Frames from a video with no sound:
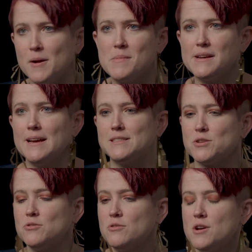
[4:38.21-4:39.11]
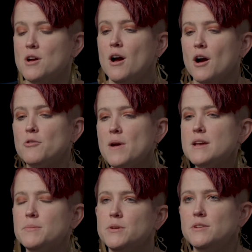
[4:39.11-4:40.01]
I mean, it's a great
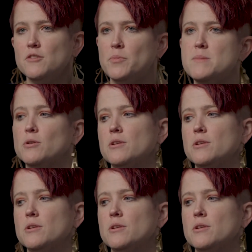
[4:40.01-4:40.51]
community of people